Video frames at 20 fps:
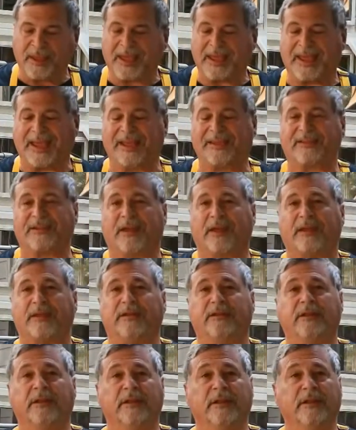It's a
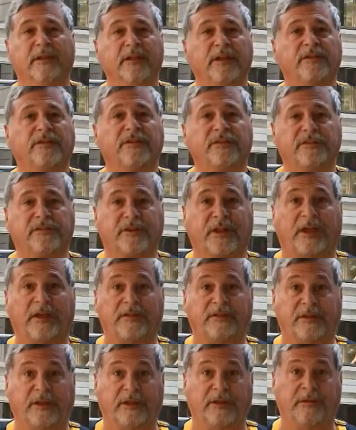delicious
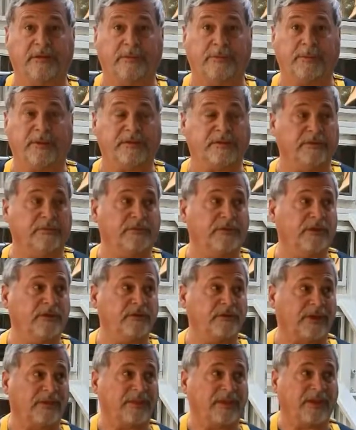tasting piece of
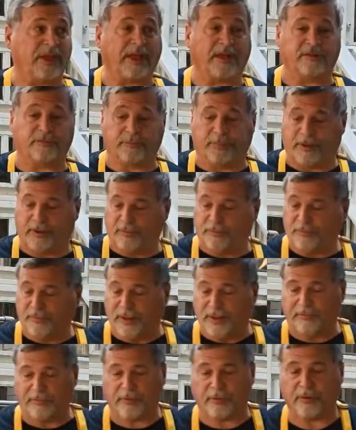fish. I think has better
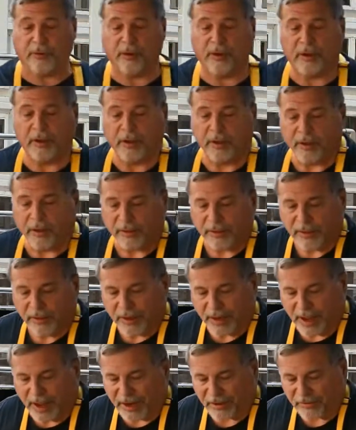flavor
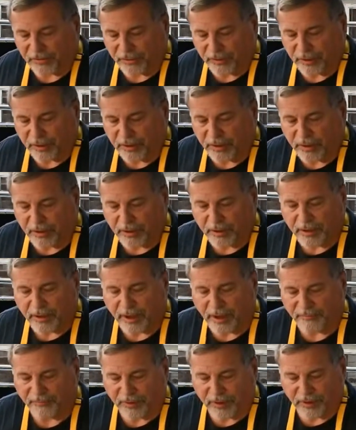than actually
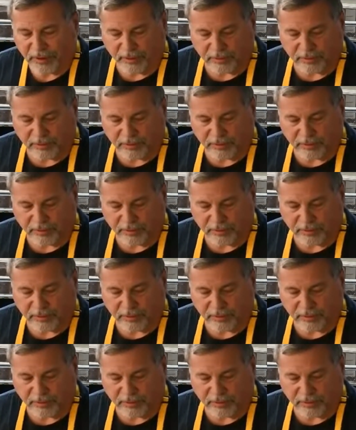having,